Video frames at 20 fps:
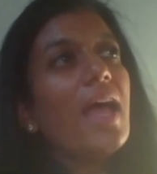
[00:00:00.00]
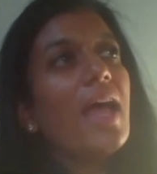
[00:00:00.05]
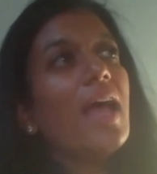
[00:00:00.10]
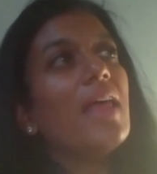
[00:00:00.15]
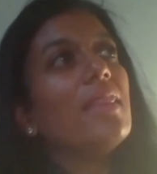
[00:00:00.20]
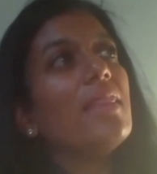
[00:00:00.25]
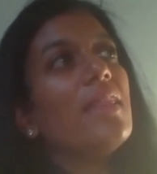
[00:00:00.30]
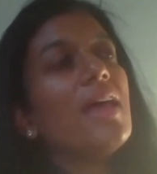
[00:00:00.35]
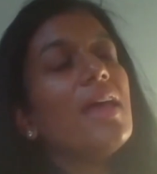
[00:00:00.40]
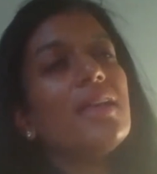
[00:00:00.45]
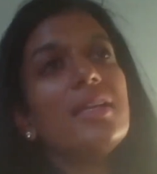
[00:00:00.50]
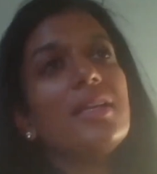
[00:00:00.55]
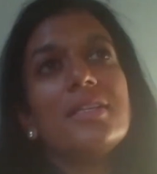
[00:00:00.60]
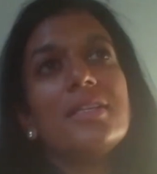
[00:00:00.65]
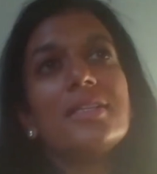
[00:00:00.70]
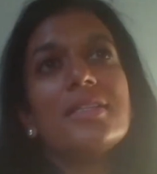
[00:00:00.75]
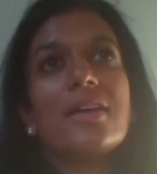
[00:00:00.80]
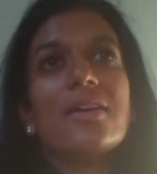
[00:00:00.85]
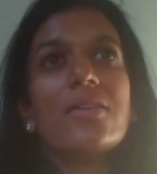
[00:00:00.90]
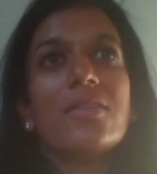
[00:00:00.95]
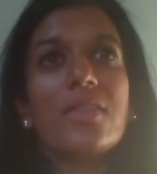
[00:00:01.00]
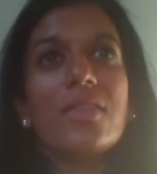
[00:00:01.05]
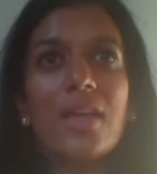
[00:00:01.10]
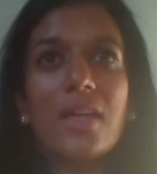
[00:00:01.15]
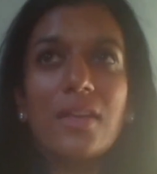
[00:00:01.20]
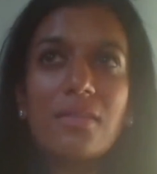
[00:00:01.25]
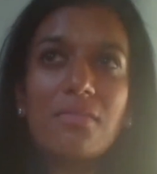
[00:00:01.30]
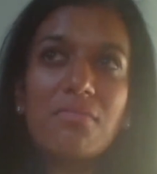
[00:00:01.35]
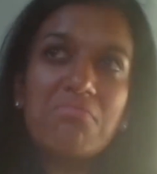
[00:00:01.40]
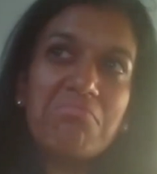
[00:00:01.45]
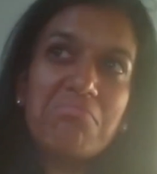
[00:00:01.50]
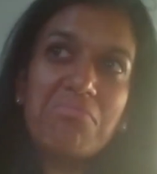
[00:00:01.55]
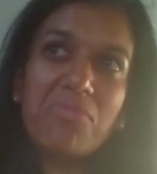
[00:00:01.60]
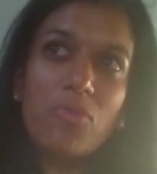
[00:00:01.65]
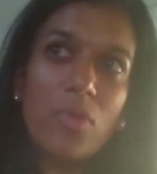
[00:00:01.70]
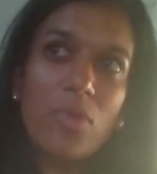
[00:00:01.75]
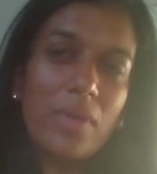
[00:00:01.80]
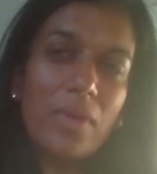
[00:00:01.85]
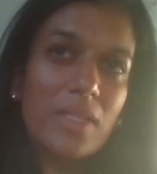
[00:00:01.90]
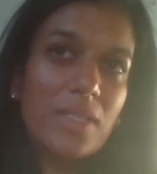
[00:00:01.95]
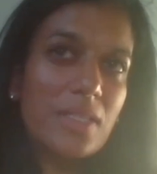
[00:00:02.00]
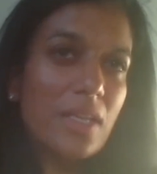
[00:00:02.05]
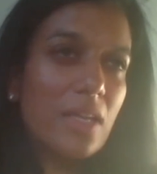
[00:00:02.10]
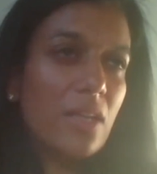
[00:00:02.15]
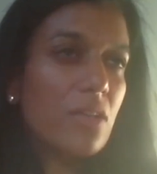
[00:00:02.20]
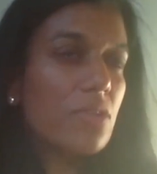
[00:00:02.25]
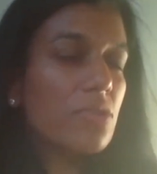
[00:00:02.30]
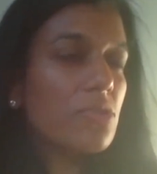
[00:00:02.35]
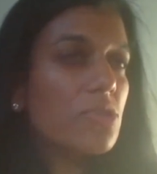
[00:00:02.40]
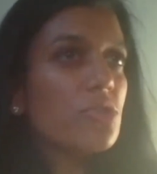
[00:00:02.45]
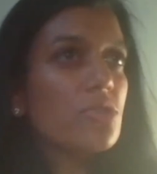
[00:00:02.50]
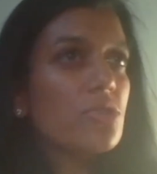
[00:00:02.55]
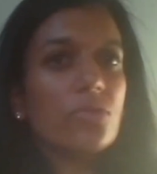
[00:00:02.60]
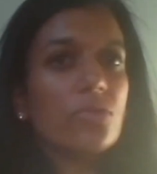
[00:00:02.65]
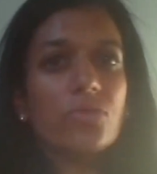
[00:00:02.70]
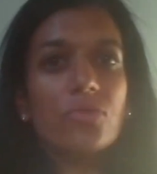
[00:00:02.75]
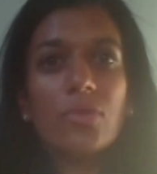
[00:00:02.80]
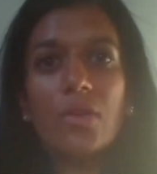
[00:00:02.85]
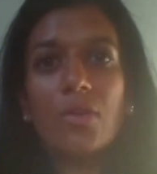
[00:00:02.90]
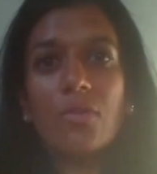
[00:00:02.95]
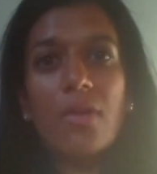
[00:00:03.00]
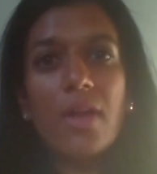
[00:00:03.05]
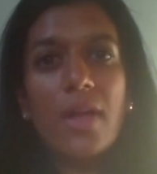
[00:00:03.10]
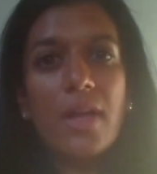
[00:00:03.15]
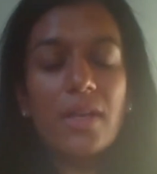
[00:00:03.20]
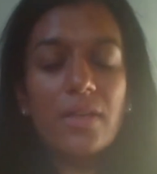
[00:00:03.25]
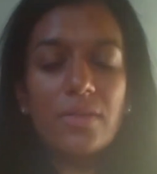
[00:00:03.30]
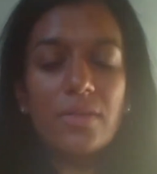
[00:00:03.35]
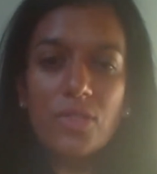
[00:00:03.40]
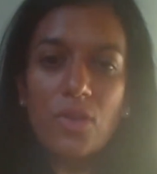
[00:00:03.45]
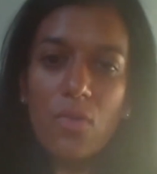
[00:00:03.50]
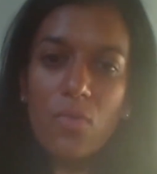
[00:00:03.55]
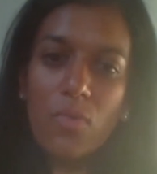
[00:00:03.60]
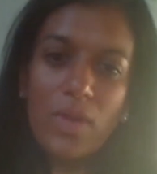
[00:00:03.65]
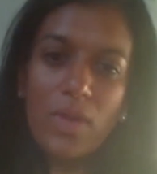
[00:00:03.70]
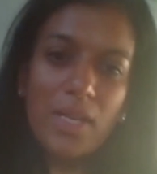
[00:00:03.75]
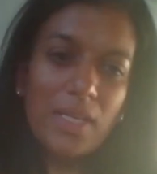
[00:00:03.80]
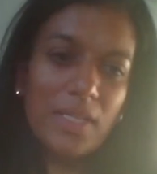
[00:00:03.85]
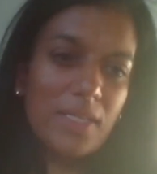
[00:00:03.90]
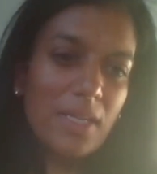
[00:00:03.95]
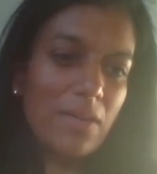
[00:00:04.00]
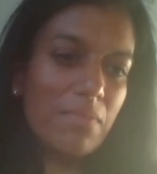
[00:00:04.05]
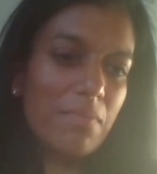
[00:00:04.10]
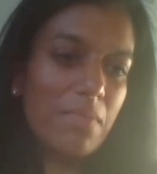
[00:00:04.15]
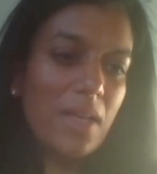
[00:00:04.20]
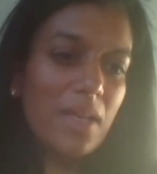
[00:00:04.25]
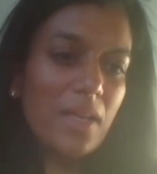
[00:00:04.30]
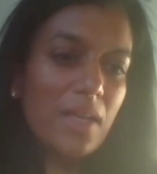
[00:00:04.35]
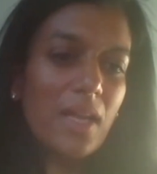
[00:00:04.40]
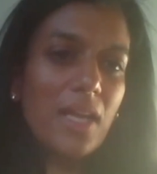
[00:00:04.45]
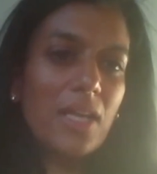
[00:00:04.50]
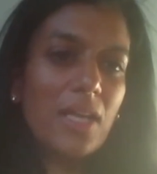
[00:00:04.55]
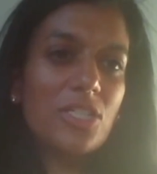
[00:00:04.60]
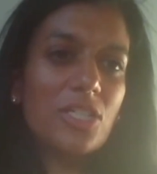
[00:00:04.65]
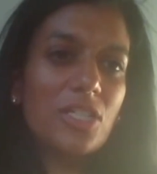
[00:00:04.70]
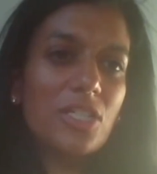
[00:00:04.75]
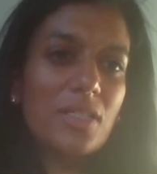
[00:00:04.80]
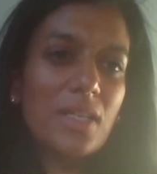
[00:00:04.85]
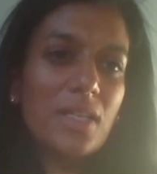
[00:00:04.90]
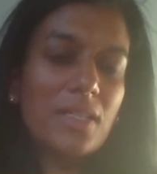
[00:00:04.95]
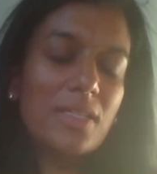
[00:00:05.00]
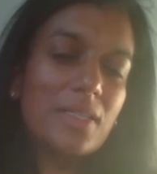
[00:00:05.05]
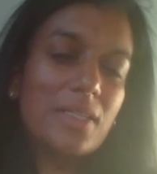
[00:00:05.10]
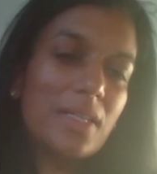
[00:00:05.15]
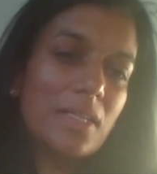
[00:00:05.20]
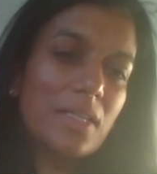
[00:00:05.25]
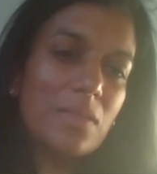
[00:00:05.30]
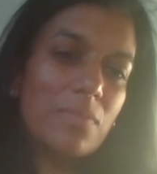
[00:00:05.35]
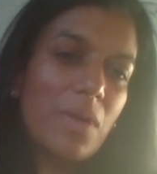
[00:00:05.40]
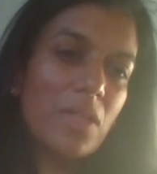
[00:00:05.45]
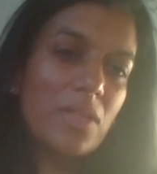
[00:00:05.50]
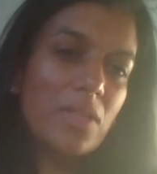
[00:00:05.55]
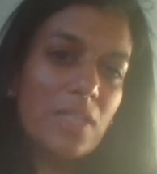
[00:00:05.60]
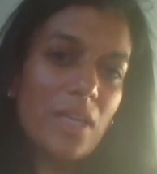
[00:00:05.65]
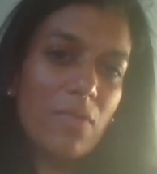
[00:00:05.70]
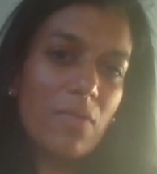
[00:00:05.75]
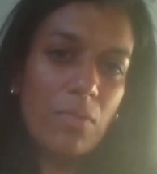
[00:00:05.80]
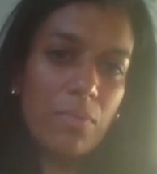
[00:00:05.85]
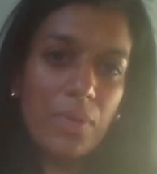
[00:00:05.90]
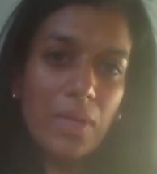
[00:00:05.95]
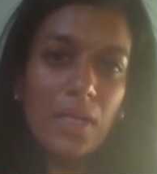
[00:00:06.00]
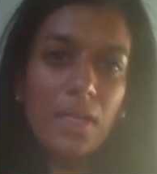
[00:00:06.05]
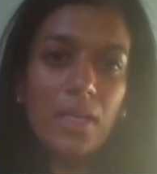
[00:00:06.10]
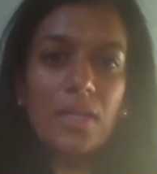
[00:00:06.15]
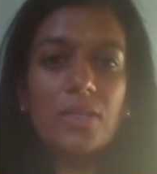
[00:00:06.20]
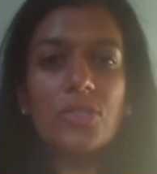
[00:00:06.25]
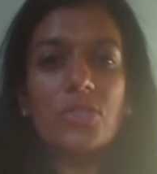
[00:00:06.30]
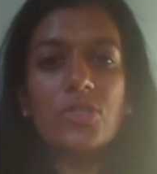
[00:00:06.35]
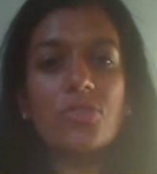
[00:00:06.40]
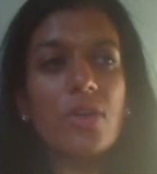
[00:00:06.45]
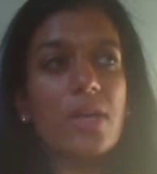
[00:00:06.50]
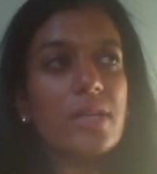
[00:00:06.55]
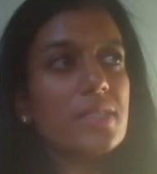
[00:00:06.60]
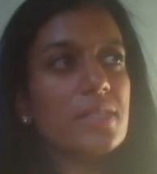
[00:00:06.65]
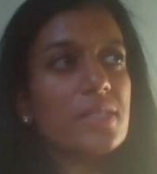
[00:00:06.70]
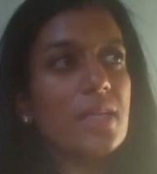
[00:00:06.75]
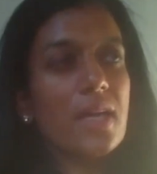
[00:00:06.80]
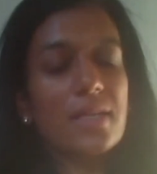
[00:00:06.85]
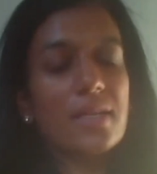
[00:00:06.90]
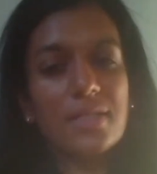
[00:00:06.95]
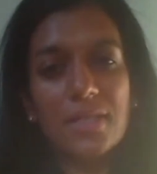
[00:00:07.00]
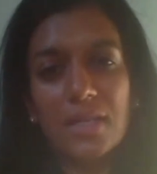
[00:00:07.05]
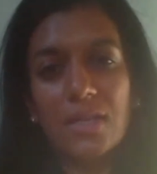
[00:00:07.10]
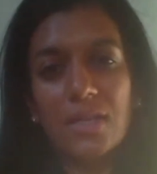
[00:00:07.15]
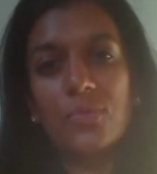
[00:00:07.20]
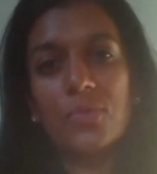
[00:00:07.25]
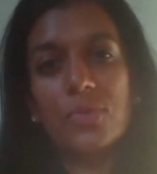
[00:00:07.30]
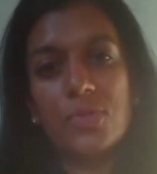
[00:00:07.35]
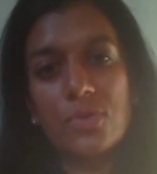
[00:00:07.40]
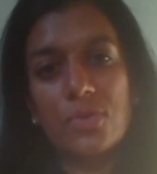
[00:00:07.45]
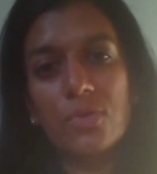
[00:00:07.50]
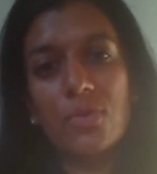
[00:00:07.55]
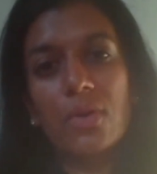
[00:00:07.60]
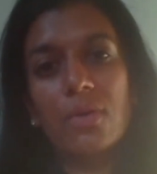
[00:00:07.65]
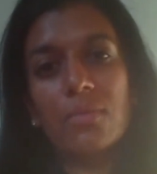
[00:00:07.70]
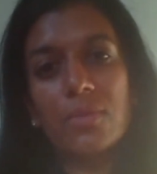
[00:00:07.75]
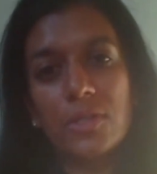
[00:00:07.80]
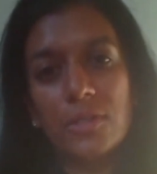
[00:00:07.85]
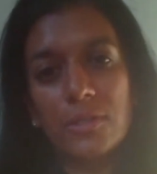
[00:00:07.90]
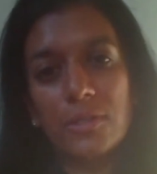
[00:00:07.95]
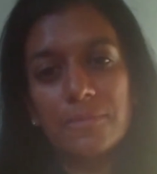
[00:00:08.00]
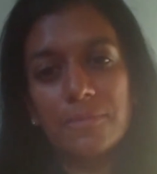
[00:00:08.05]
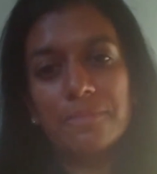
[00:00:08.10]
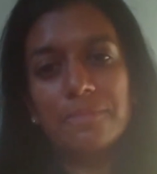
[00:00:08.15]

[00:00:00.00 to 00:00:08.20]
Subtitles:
And then then 3 months later, still doing great. I started weaning down medications. At 6 months, I repeated his stress test, and it was normal.